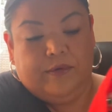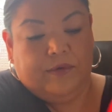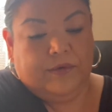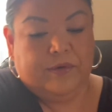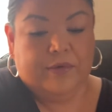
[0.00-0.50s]

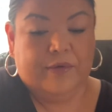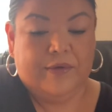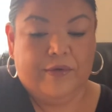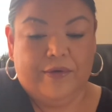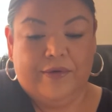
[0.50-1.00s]
I'm
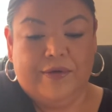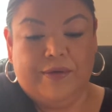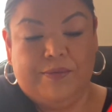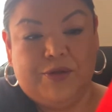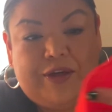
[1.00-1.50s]

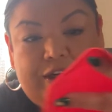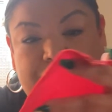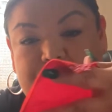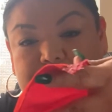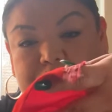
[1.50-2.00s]
trying to
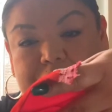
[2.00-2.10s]
show you